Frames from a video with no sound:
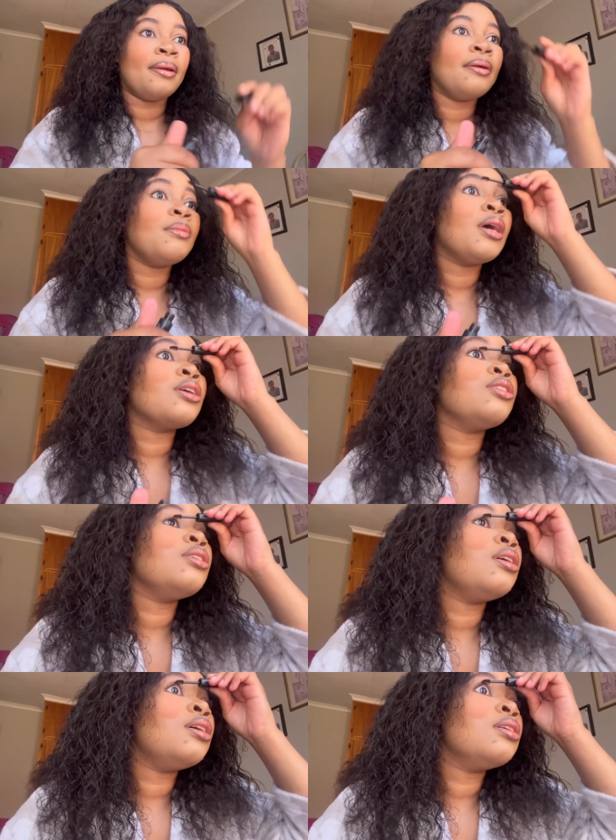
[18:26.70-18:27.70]
let me
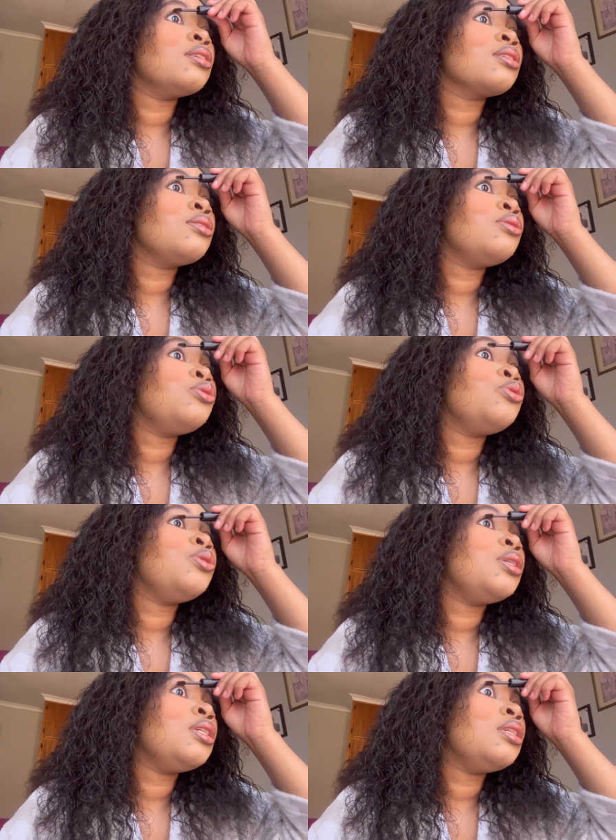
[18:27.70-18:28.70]
actually ask
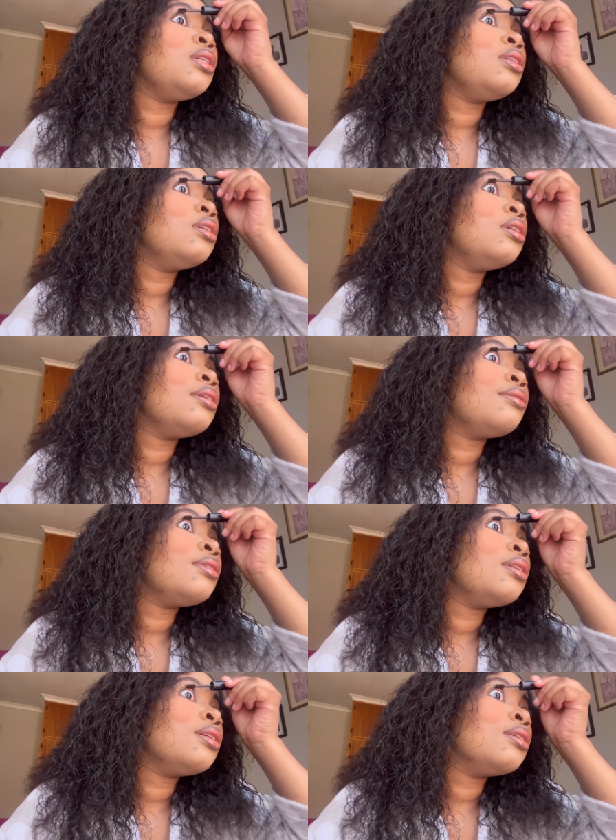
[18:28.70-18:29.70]
teeny if
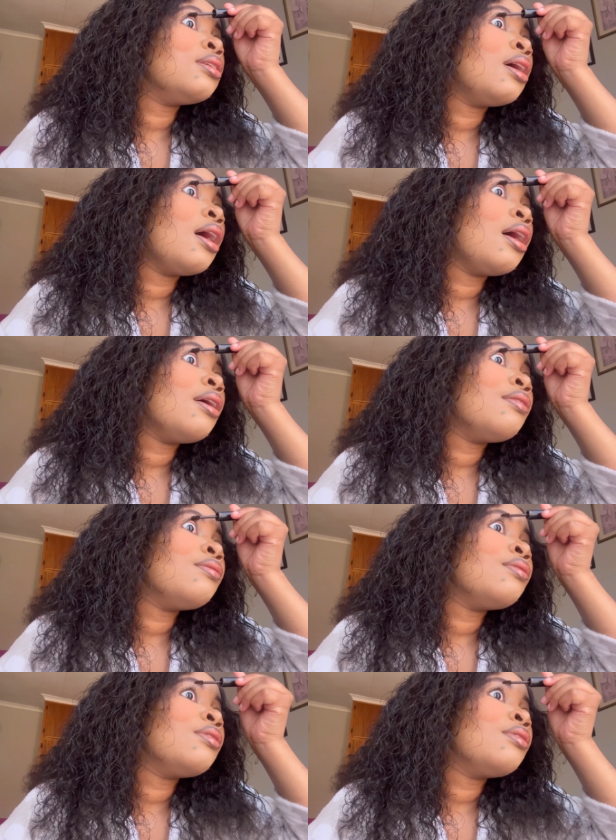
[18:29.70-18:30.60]
she doesn't have